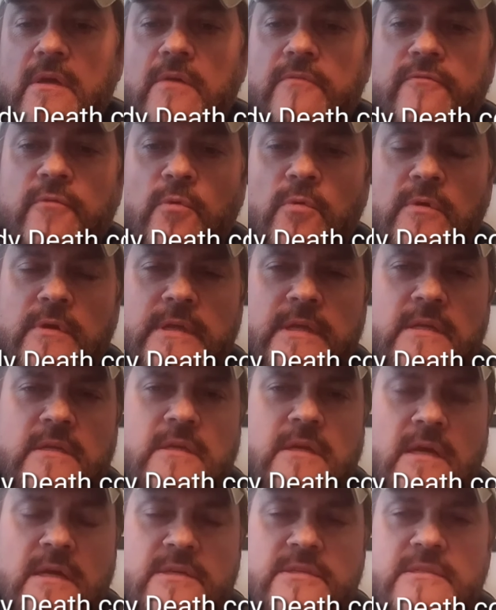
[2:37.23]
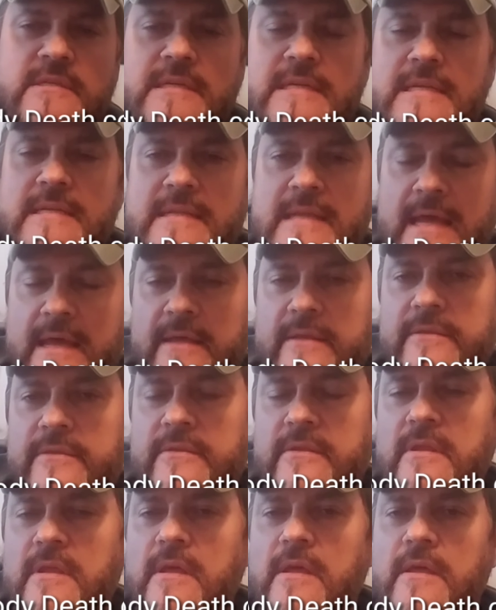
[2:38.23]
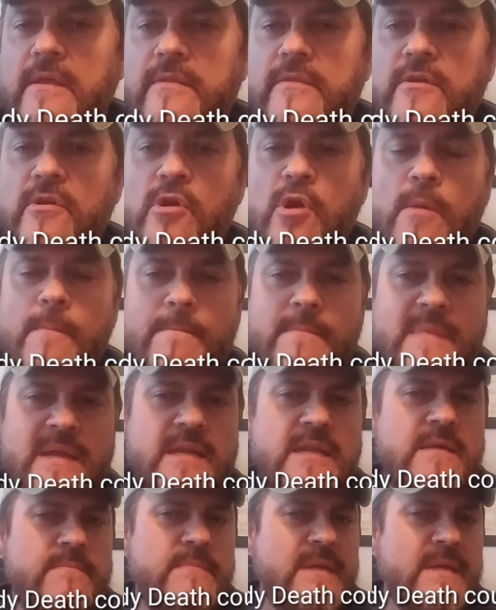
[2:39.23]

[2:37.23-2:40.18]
for in custody death. There are many,